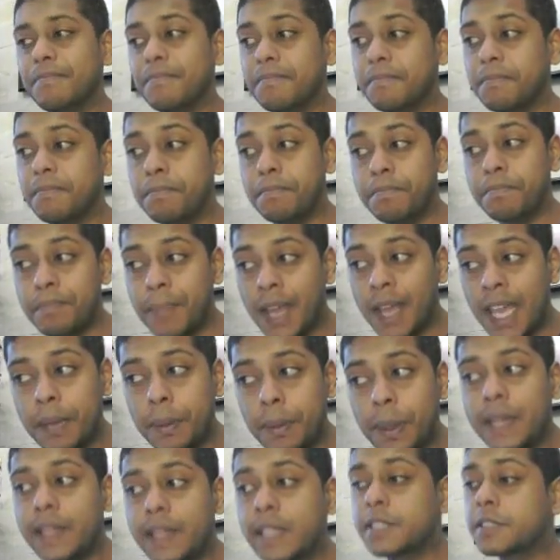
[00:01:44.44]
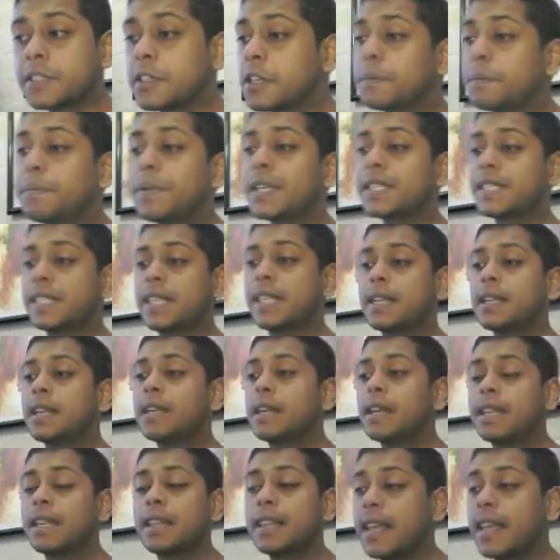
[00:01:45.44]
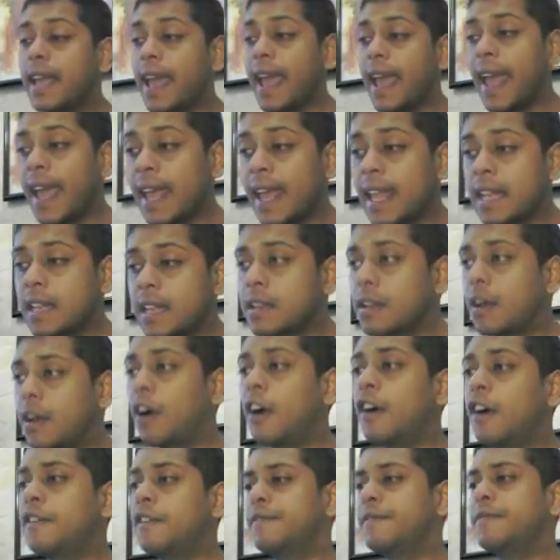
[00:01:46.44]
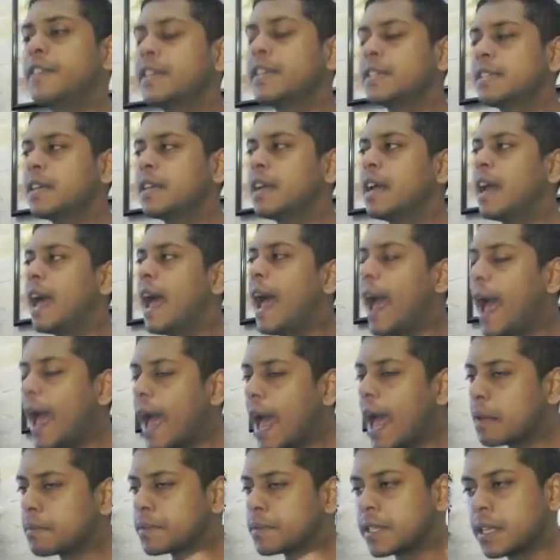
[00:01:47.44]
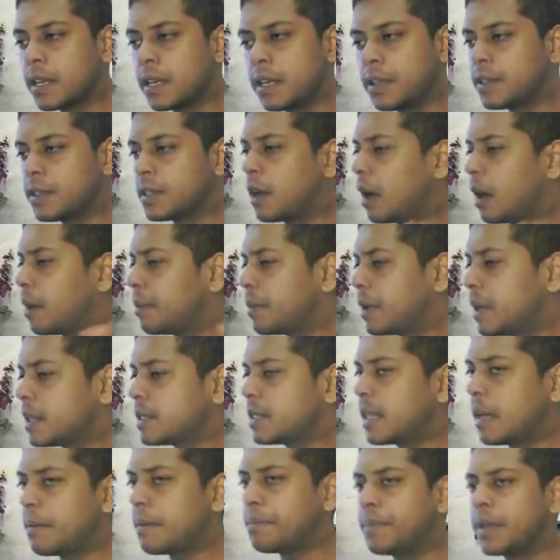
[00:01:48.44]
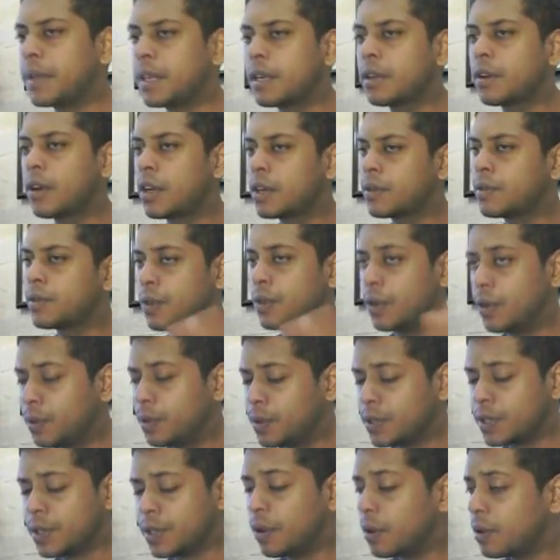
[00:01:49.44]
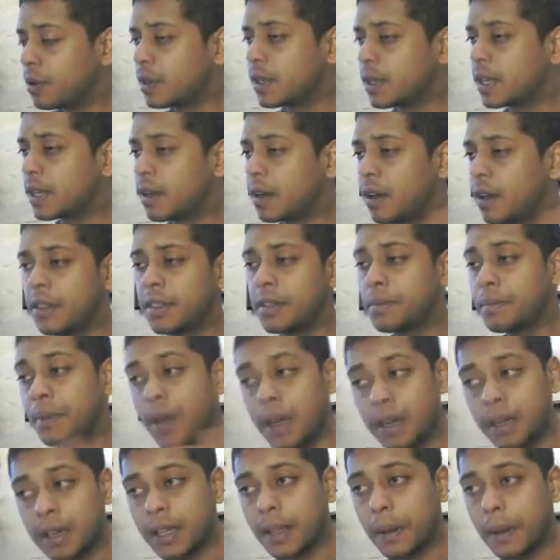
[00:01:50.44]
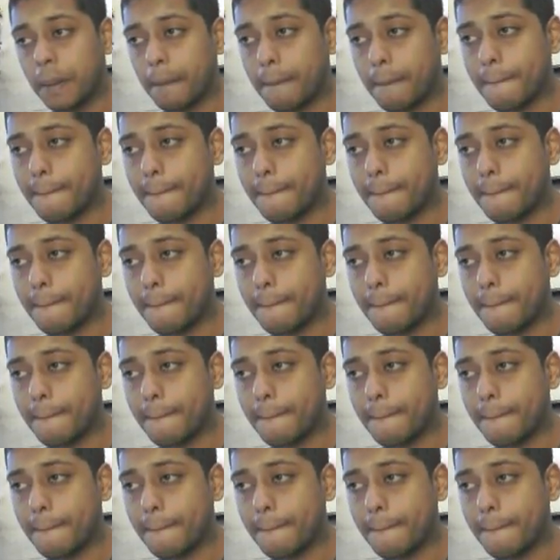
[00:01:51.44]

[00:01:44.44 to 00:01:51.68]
maybe this could be signaling the end of this absolute dominance that Bitcoin was holding on the market.